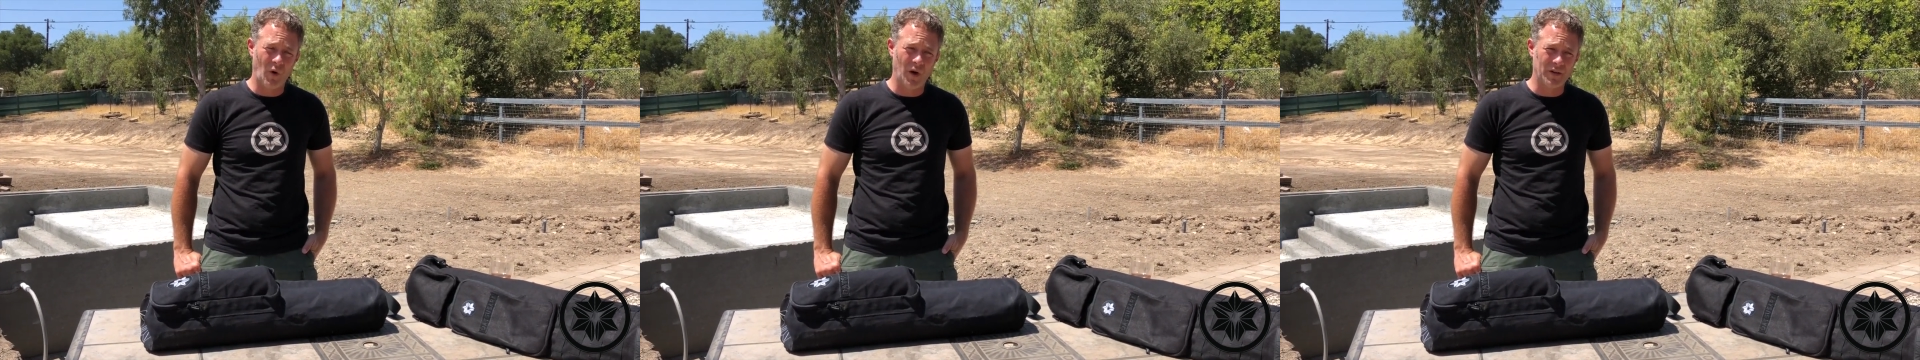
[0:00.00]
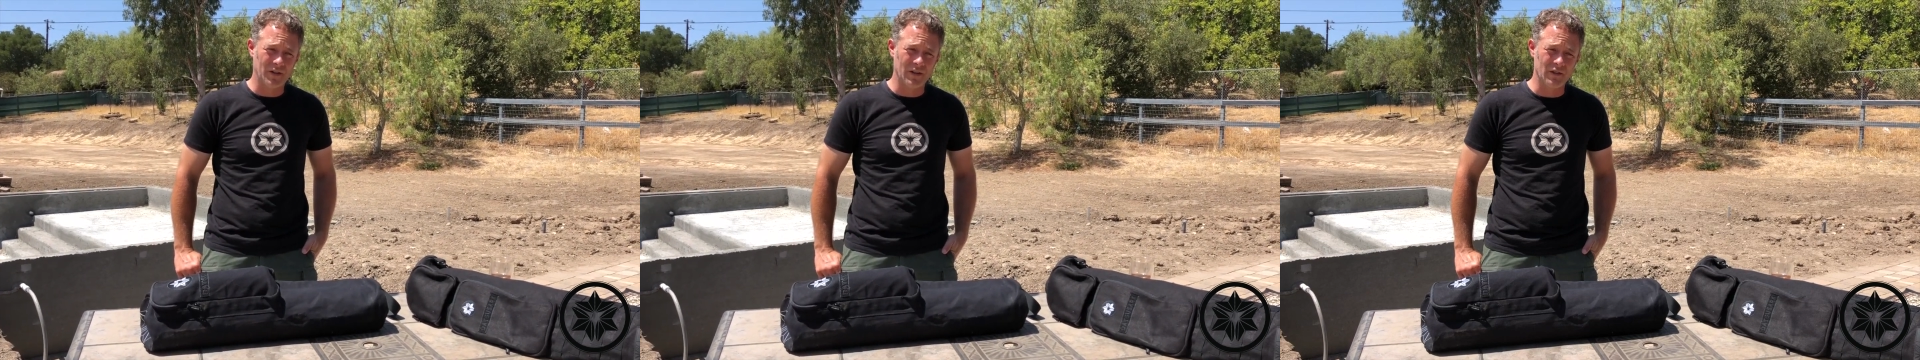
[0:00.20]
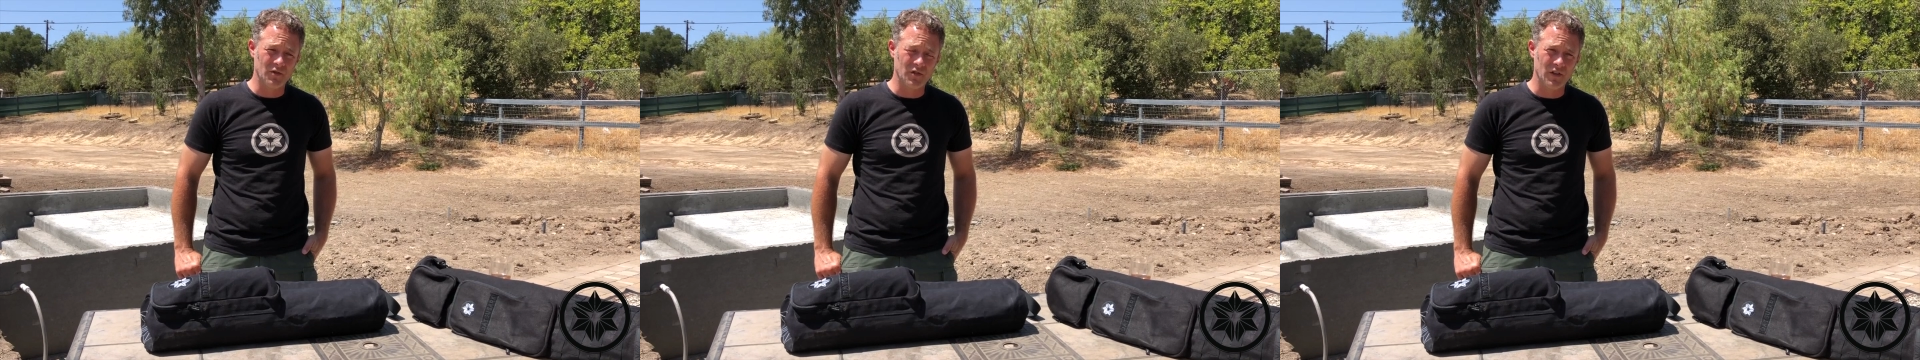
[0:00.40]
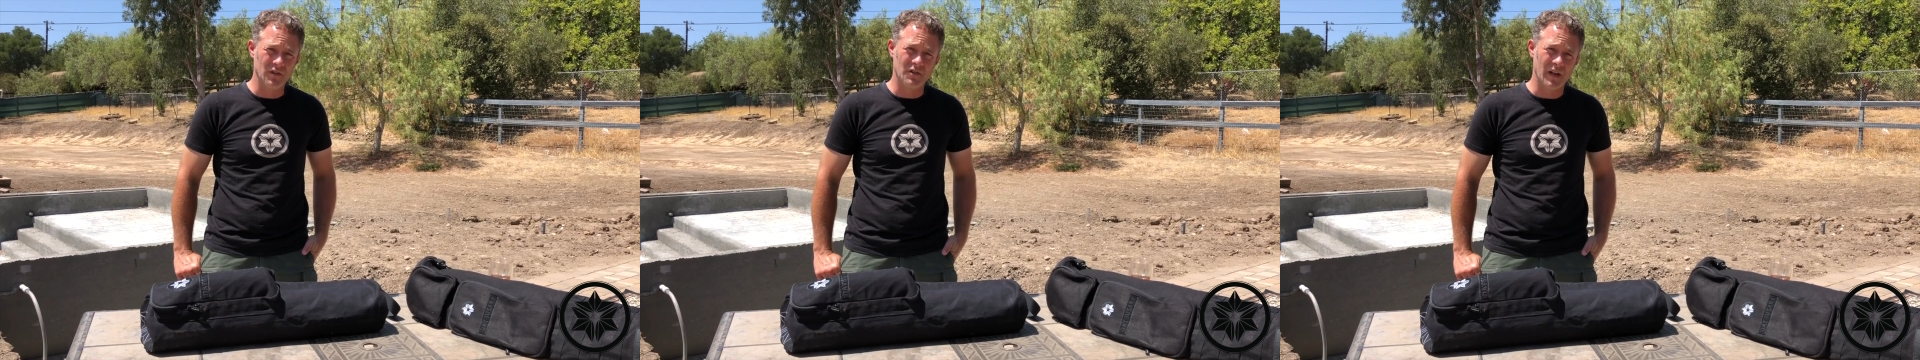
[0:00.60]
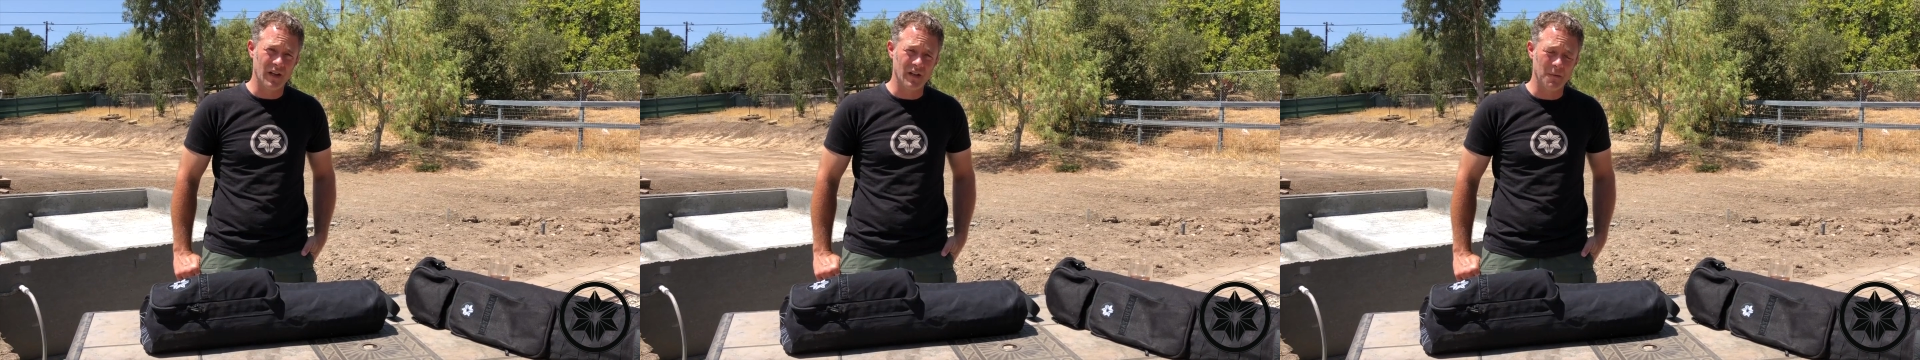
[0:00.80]
water
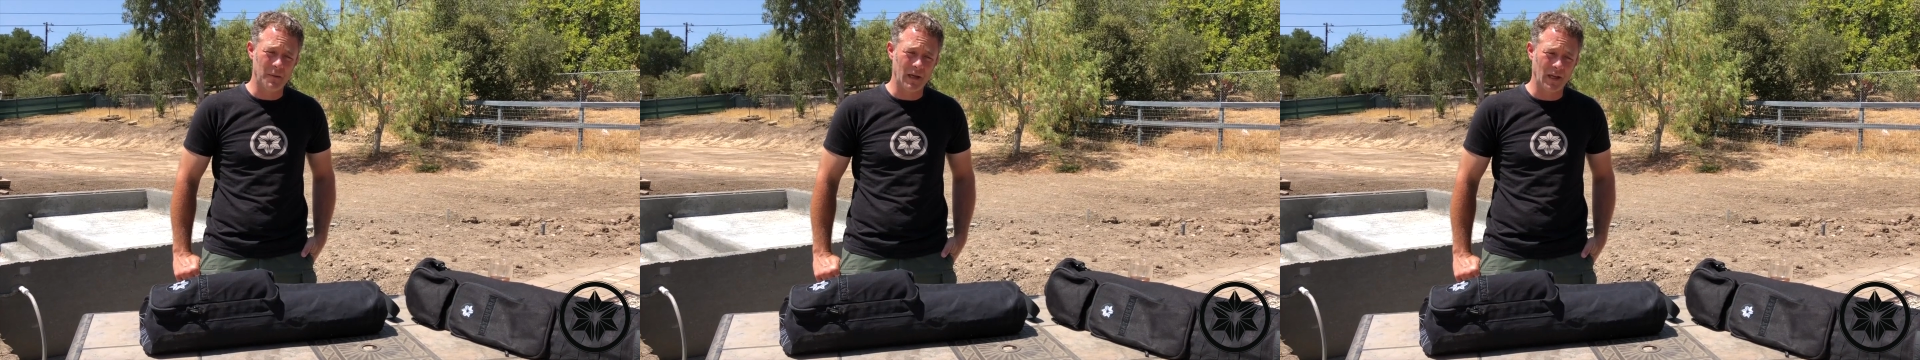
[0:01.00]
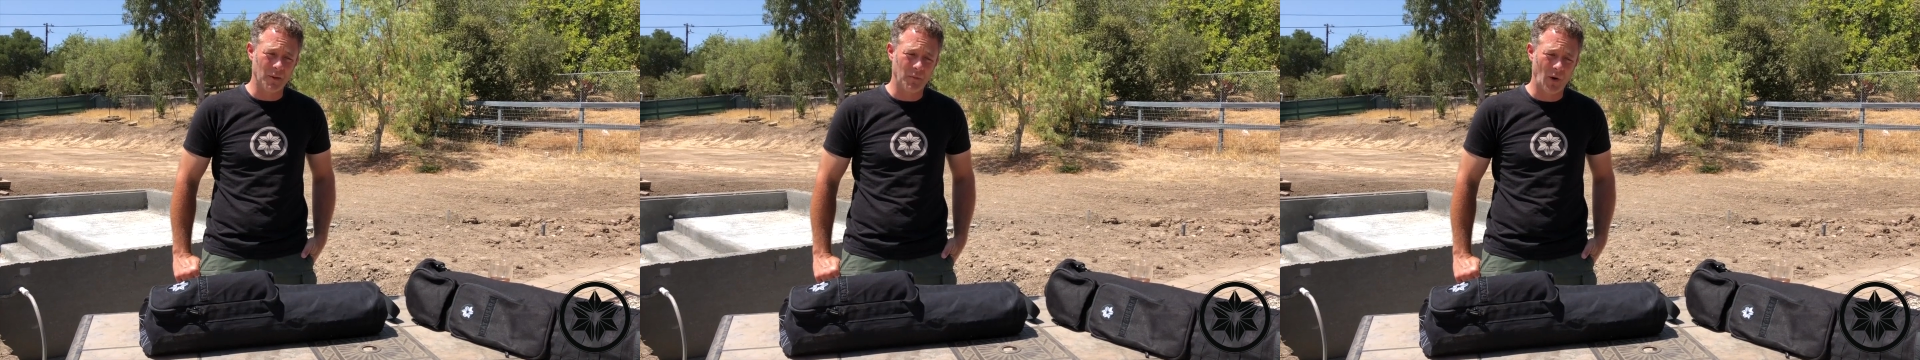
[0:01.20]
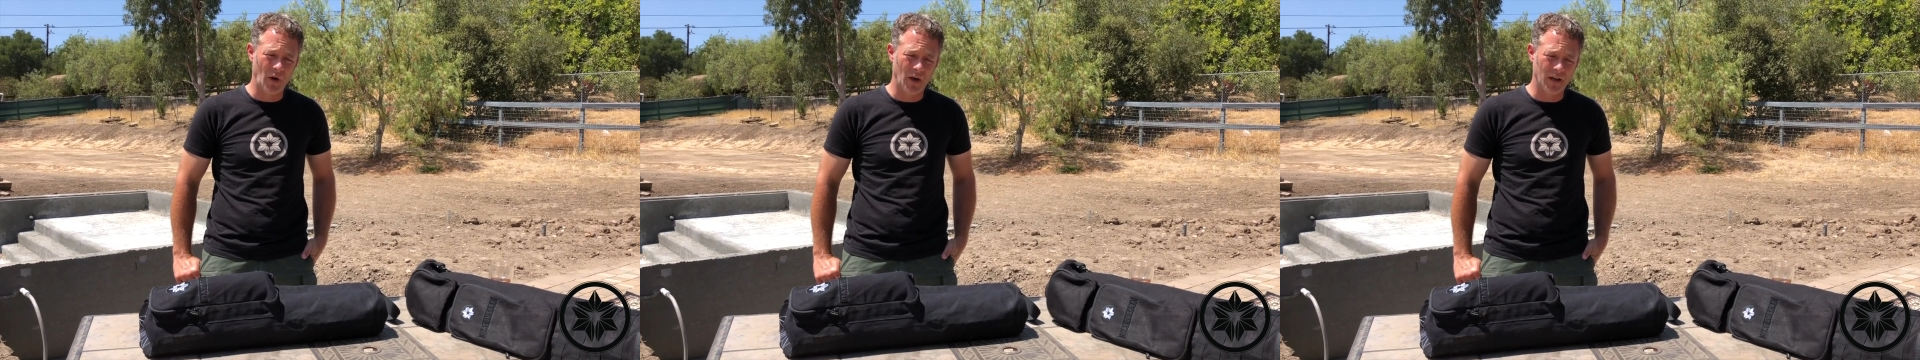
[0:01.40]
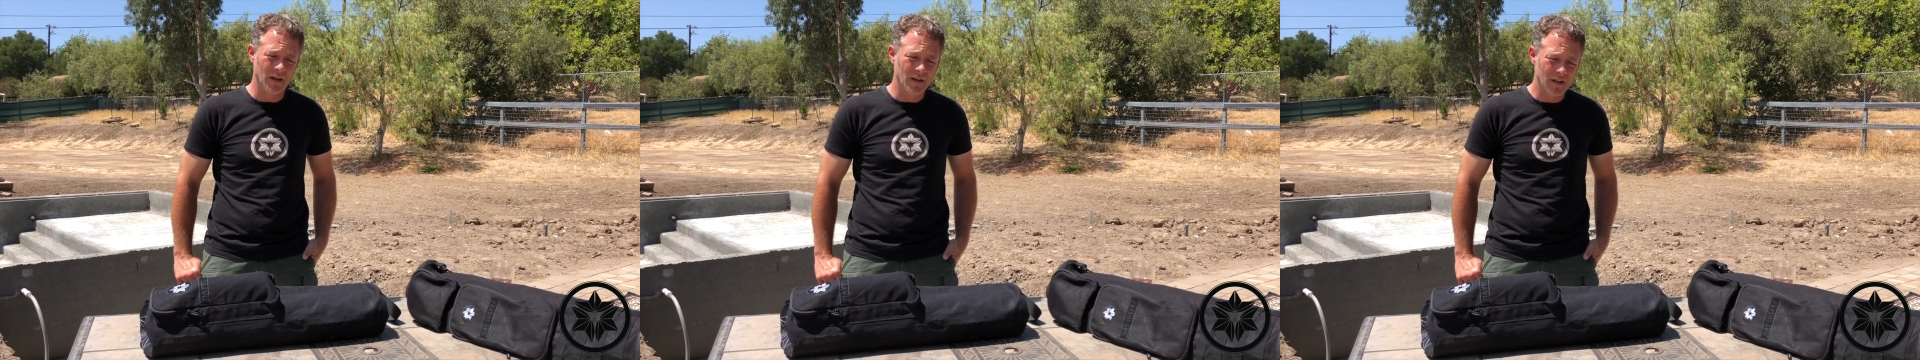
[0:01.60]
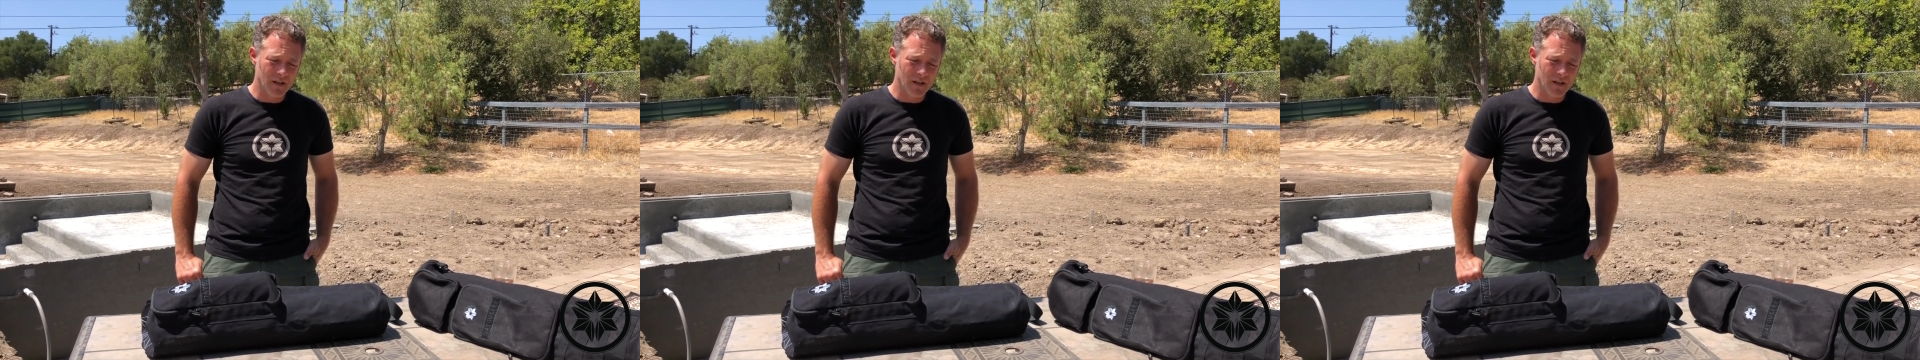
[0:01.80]
usage and depending upon